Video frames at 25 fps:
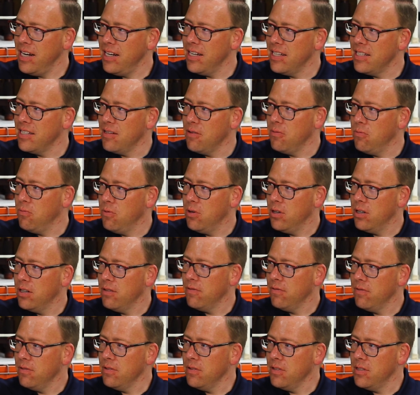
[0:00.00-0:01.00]
It's a
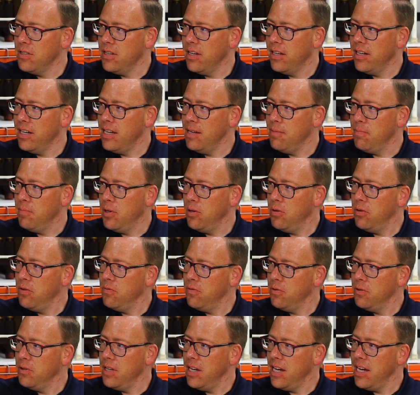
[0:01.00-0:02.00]
wonderful, sunny,
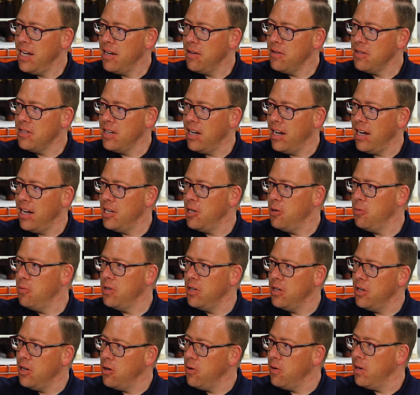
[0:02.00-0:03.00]
beautiful day outside. You
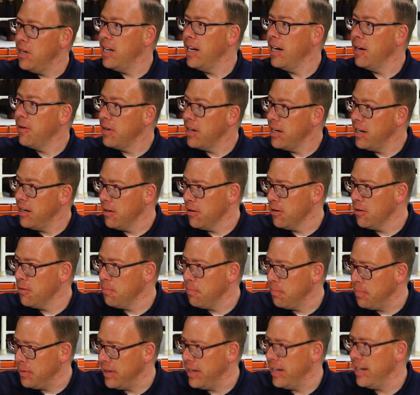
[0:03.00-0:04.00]
wouldn't know it down here,
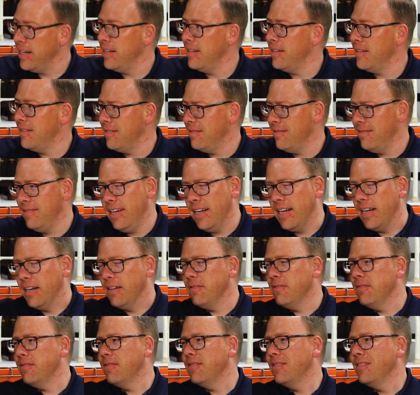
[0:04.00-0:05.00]
but you know.